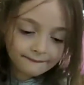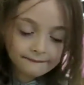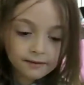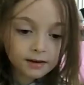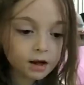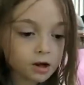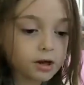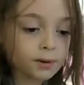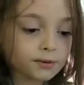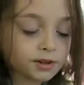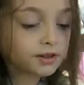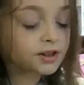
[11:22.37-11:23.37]
What? Okay,
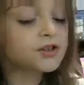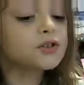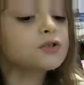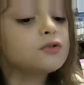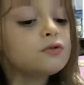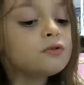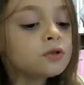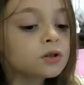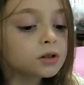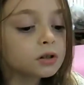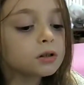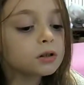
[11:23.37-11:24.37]
we're done the
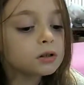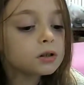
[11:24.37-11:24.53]
scooter.